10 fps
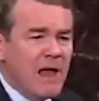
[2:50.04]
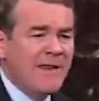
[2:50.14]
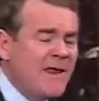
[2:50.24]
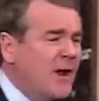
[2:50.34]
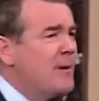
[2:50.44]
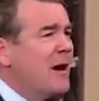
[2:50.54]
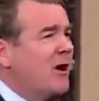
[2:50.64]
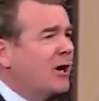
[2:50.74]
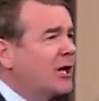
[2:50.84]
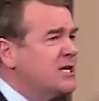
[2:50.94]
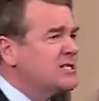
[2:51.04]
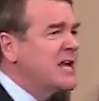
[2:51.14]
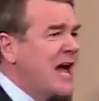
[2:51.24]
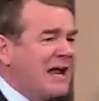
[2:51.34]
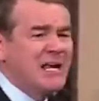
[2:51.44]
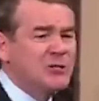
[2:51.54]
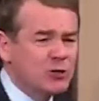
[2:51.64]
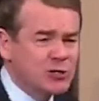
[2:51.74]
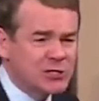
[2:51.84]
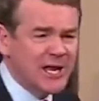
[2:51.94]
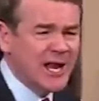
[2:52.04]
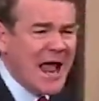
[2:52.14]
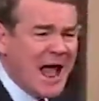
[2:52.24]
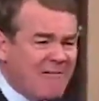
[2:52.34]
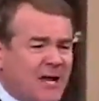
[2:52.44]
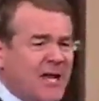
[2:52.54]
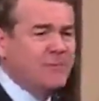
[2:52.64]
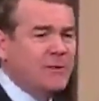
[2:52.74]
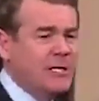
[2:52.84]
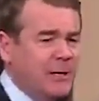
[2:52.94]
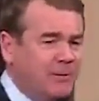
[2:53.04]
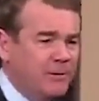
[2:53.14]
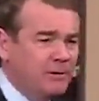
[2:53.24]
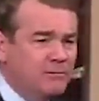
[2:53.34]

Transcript: And that America is not interested in having him keep.